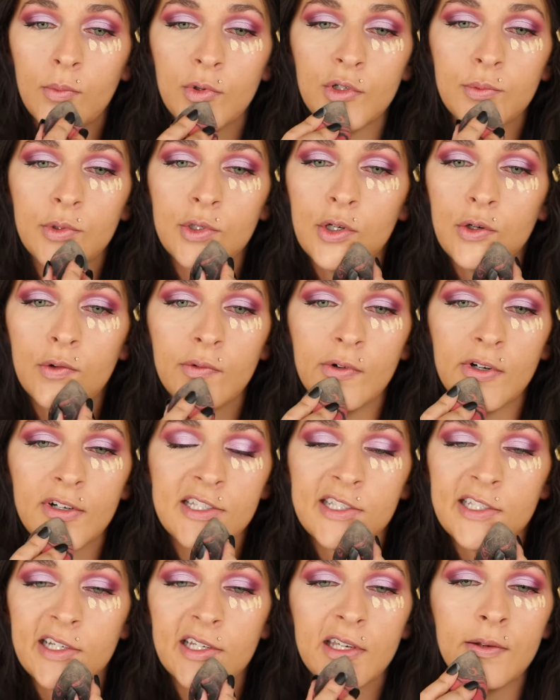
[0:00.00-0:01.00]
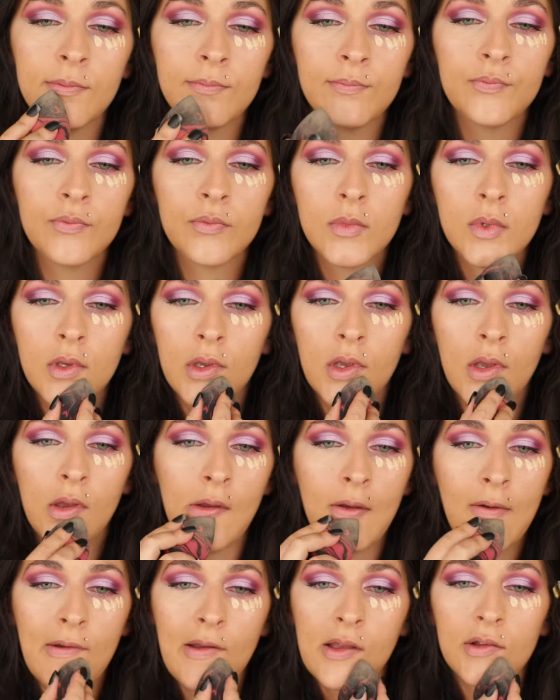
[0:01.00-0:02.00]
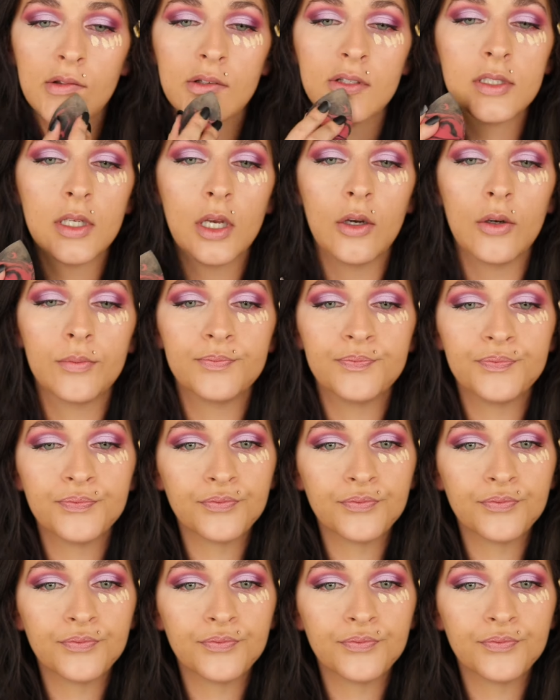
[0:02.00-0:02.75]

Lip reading: which we'll go over in a second. So